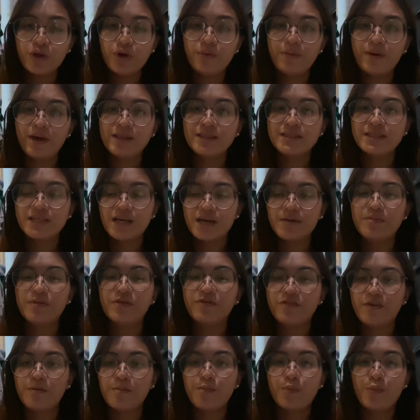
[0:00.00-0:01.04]
and type
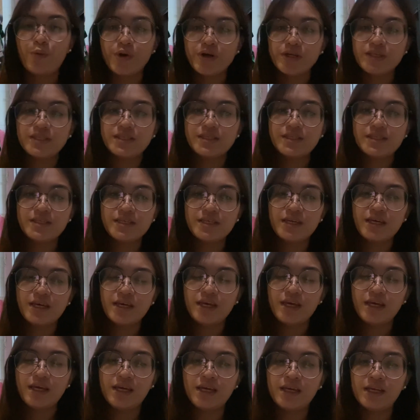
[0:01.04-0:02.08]
of imports.
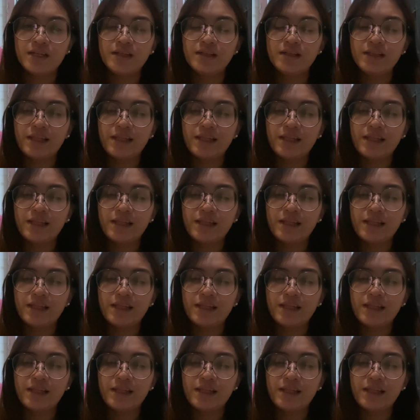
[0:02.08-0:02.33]
And